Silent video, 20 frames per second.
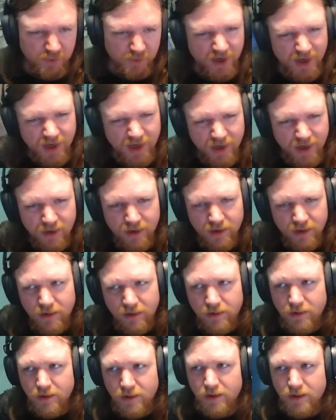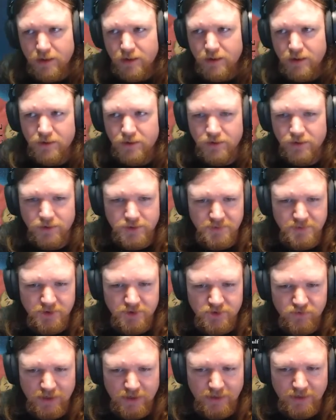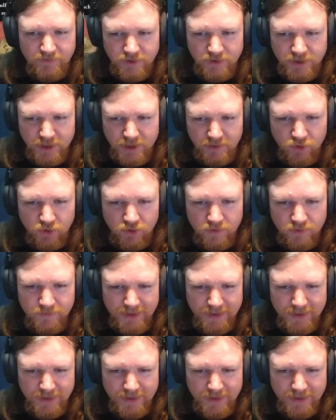Well, not so much relevant anymore.